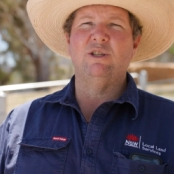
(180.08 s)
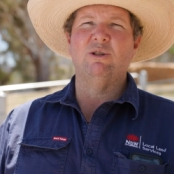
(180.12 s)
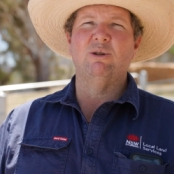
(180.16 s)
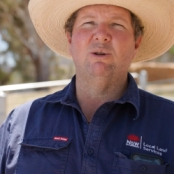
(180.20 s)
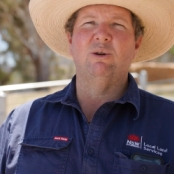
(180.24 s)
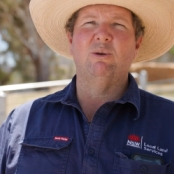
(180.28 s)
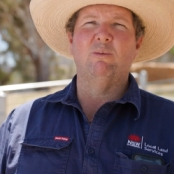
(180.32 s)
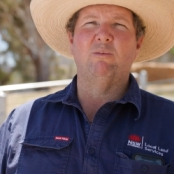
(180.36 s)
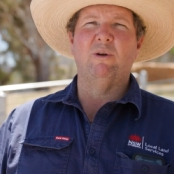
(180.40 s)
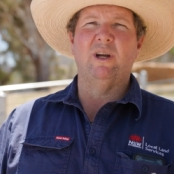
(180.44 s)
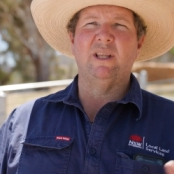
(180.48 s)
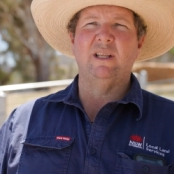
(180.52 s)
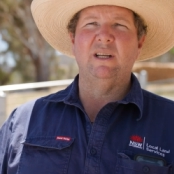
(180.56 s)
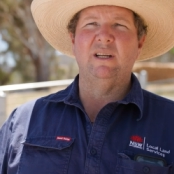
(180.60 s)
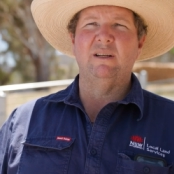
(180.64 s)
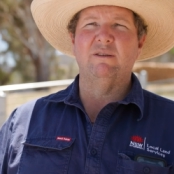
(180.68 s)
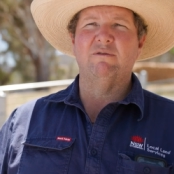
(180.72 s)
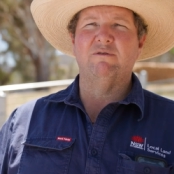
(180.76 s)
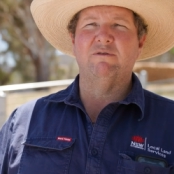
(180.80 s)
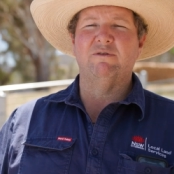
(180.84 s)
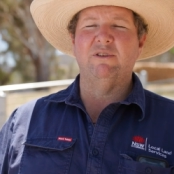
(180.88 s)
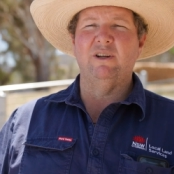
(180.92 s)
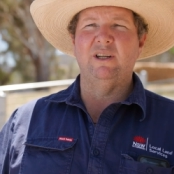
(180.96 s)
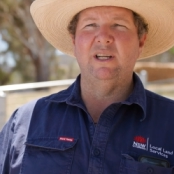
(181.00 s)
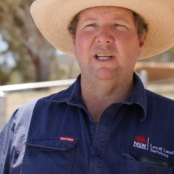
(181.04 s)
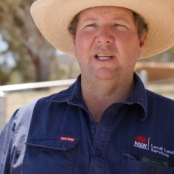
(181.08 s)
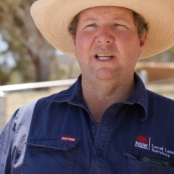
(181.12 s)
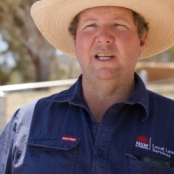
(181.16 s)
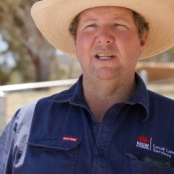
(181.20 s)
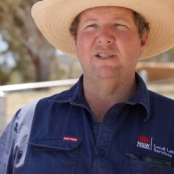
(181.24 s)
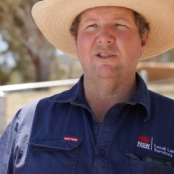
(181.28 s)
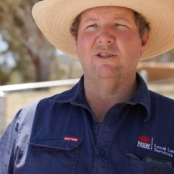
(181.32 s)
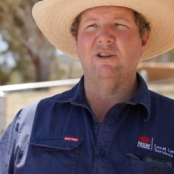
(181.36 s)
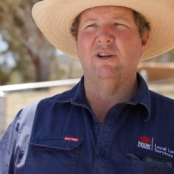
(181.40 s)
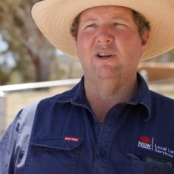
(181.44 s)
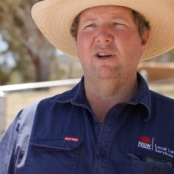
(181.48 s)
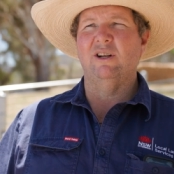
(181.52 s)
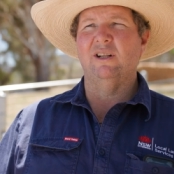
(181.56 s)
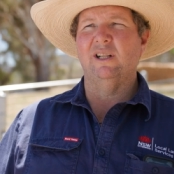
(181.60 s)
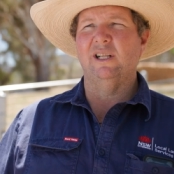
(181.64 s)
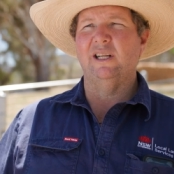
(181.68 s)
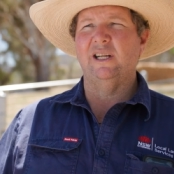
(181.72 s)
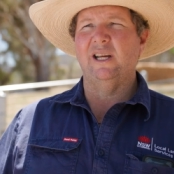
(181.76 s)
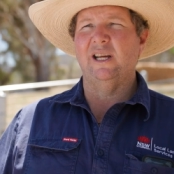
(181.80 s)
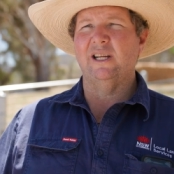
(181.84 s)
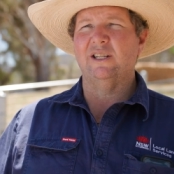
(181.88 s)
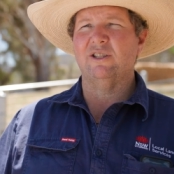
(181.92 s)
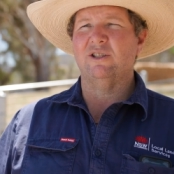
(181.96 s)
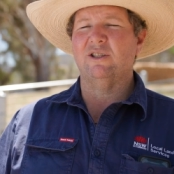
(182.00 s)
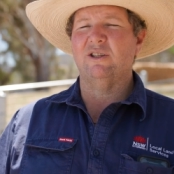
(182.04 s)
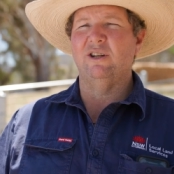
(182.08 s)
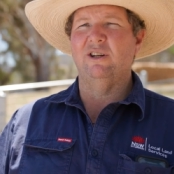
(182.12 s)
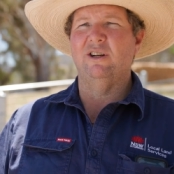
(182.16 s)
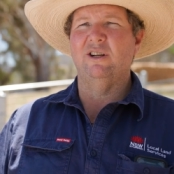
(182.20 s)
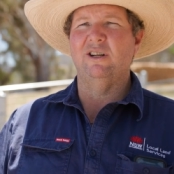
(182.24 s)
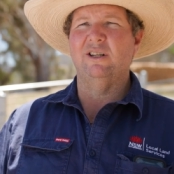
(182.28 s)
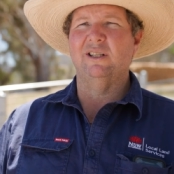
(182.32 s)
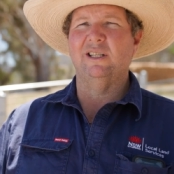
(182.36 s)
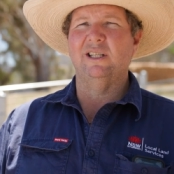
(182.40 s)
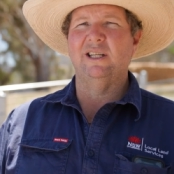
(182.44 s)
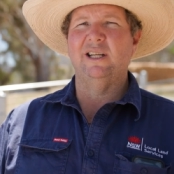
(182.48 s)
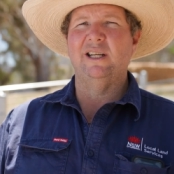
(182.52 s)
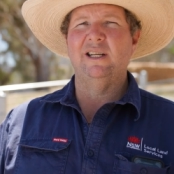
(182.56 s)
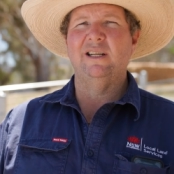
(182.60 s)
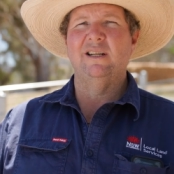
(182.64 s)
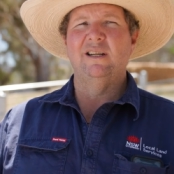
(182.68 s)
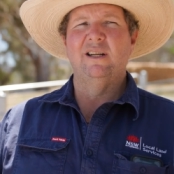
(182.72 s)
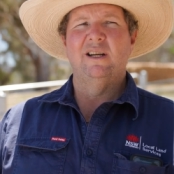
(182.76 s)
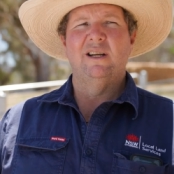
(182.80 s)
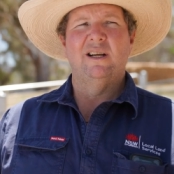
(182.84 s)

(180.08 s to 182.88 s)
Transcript: do it, whether you feed internally, externally,